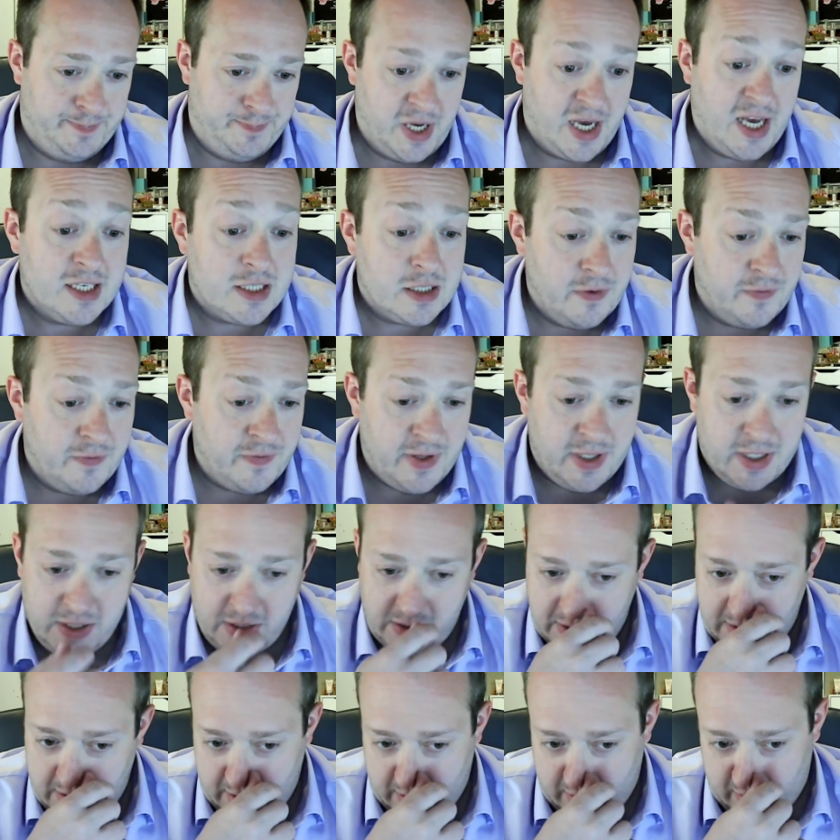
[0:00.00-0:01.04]
Because of
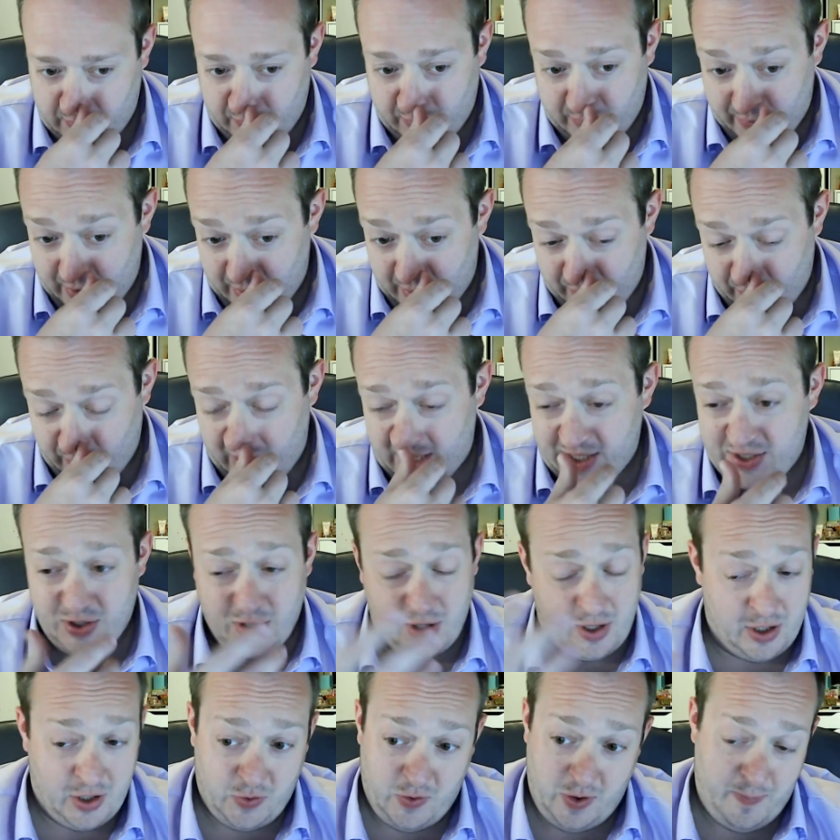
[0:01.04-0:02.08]
this, when my weight
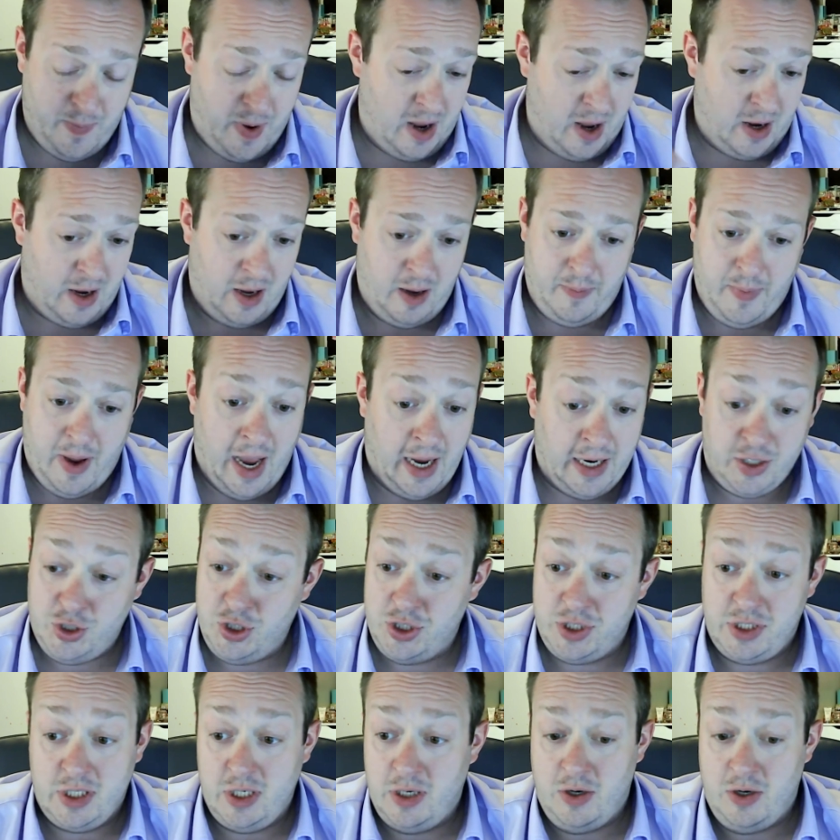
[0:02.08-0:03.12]
started to creep back up, I
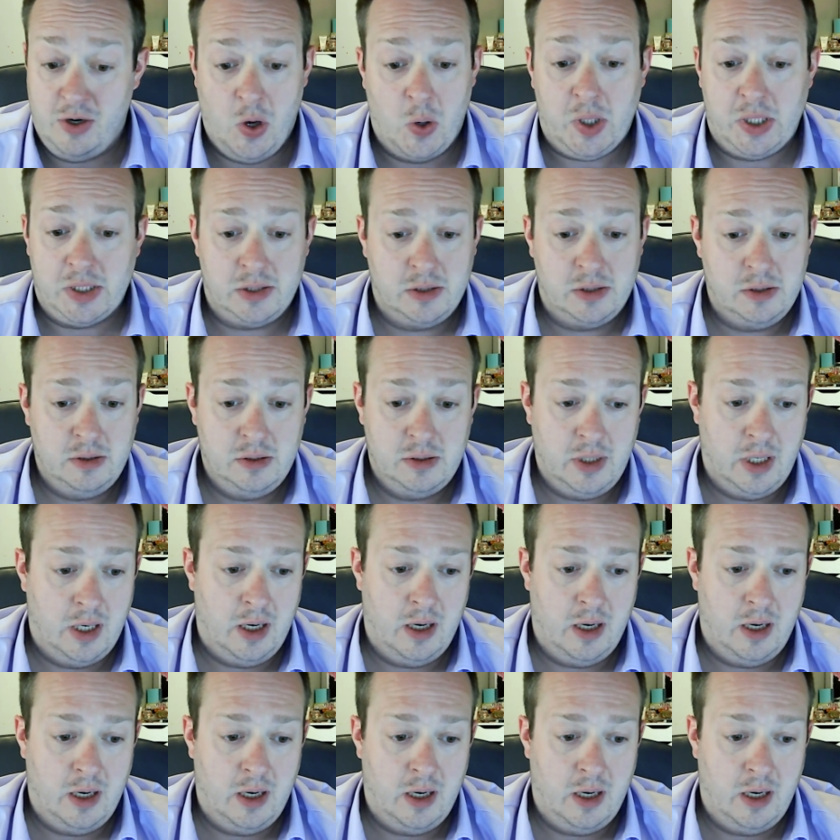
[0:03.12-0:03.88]
just didn't notice.